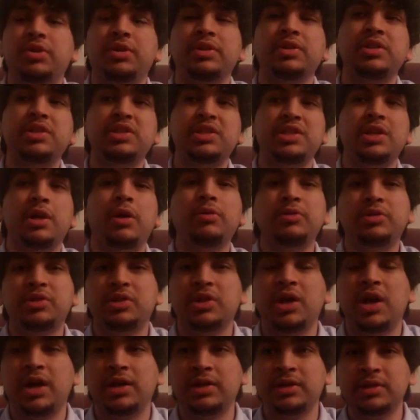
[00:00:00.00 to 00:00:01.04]
and Cell
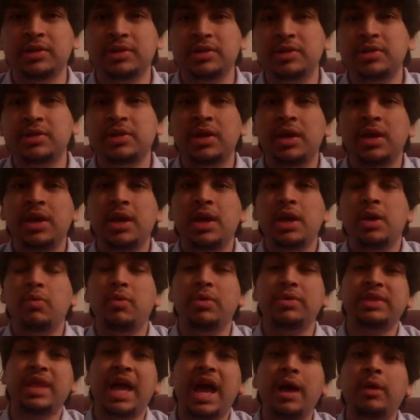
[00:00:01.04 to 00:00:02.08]
sagas
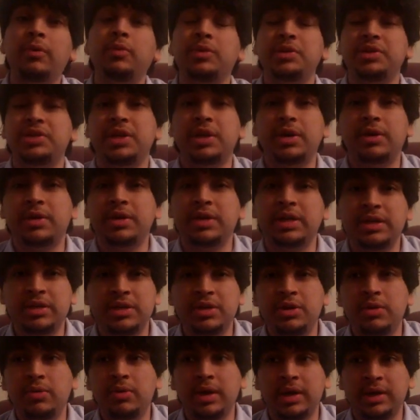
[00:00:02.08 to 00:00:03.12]
when that was airing in
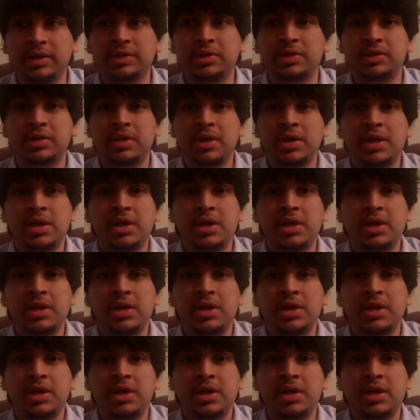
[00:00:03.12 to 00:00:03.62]
U.S.,